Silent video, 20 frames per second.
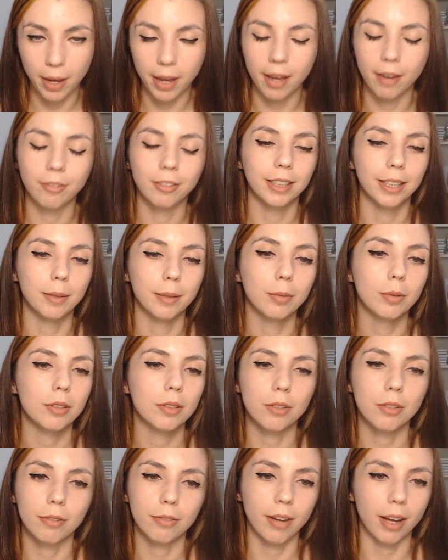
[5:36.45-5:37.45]
I have enabled
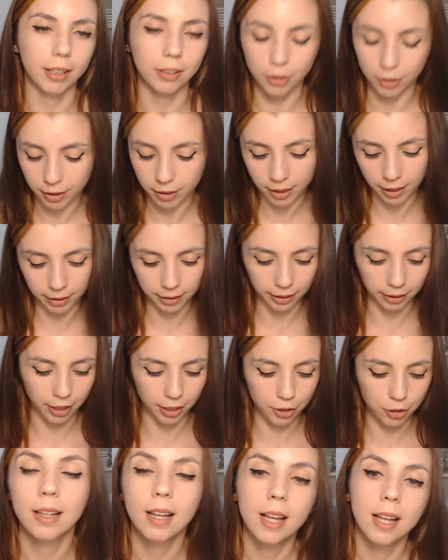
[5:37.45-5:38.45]
two-factor
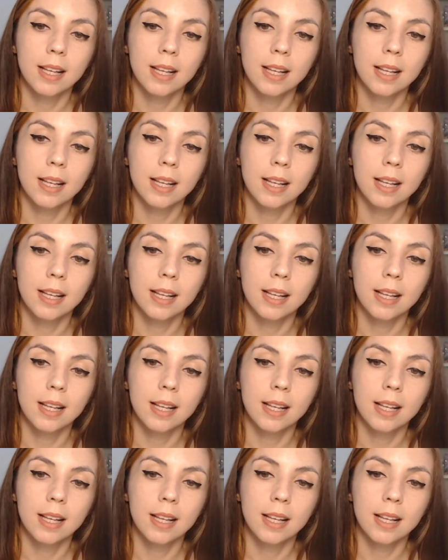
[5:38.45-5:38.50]
authentication.